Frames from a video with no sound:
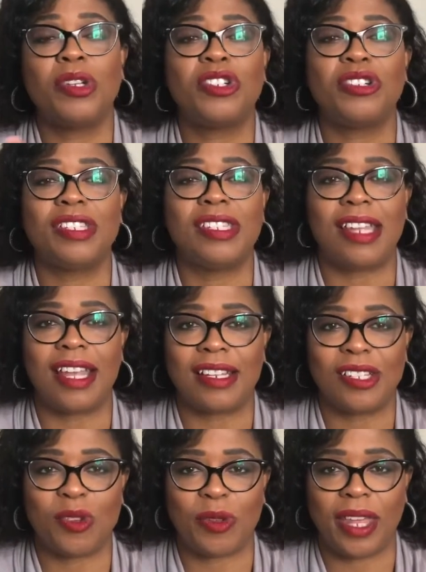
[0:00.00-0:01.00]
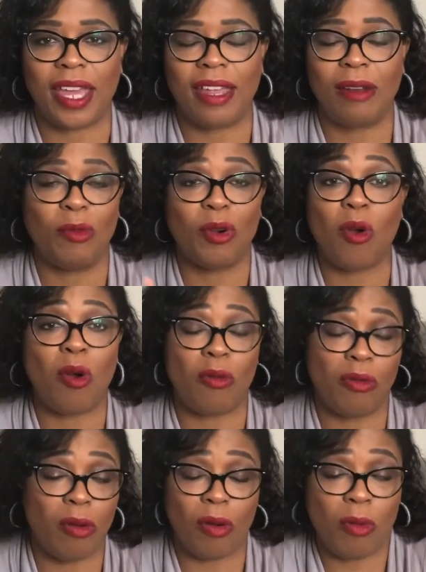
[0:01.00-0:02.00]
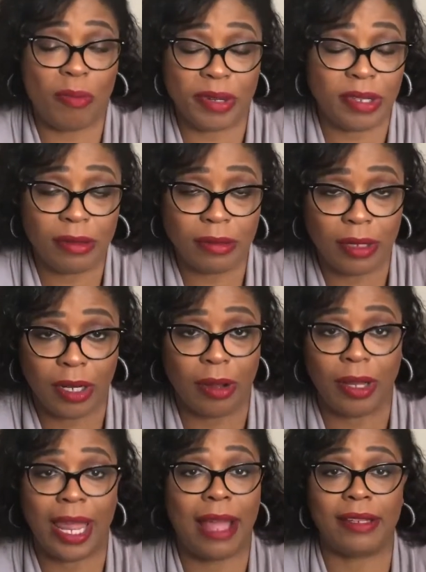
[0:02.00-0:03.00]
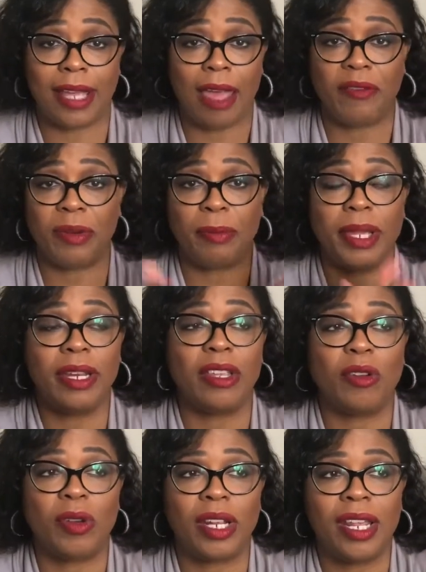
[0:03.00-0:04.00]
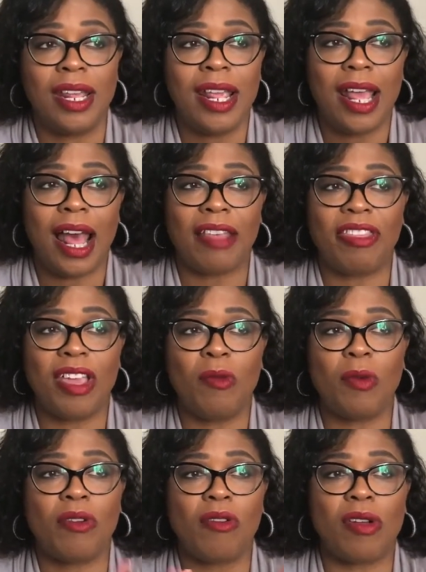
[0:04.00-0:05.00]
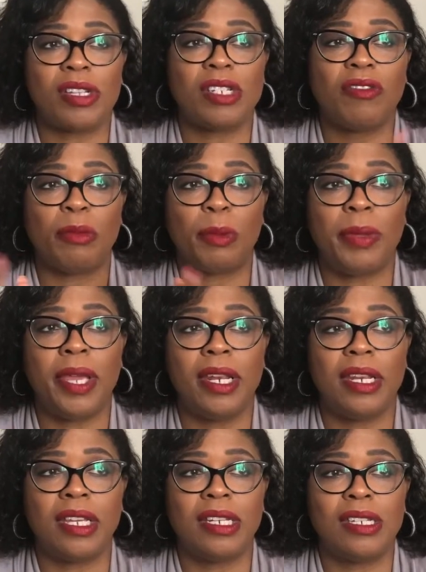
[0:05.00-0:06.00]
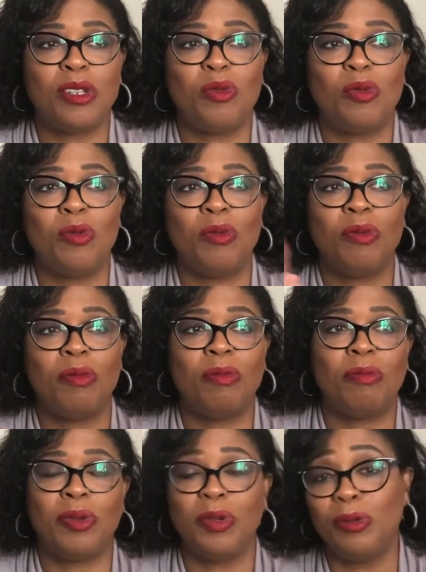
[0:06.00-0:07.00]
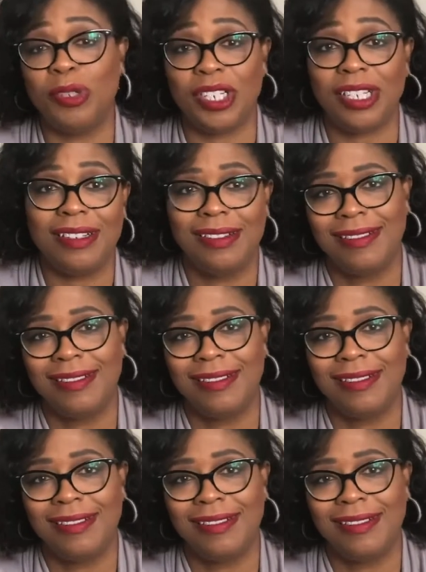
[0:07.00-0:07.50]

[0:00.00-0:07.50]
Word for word: what's your stance on that? And we're all open, you know, allowed to have an opinion on it. I think what crosses from opinion to bougie